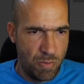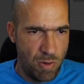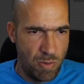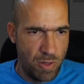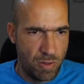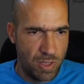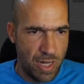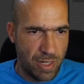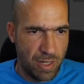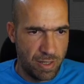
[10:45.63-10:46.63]
Probably
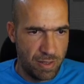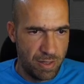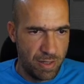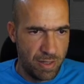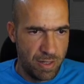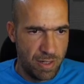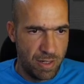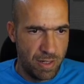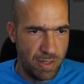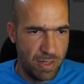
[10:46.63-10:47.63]
those I can
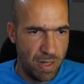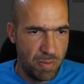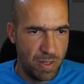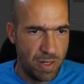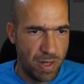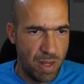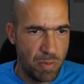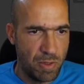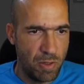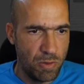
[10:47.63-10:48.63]
disable and
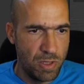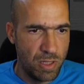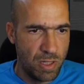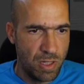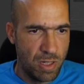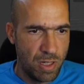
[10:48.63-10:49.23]
enable those.